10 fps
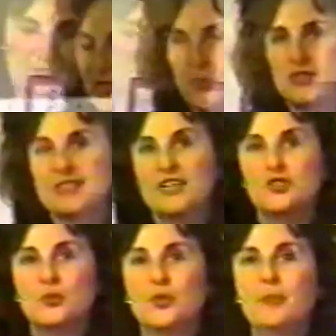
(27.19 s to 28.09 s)
The
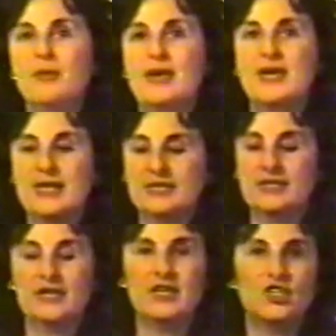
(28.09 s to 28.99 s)
procedure will be
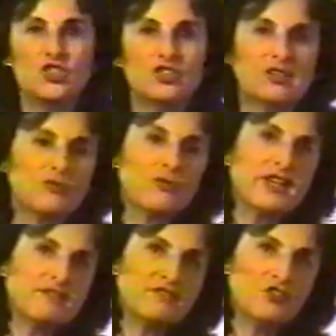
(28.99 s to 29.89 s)
teach,
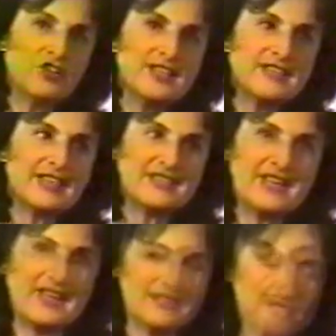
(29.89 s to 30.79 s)
reinforce, and
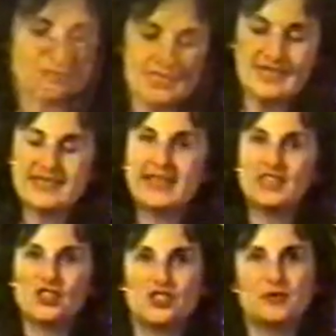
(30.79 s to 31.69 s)
test.
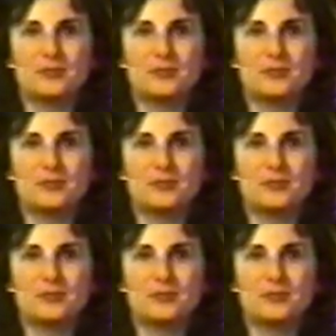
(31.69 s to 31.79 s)
Teach.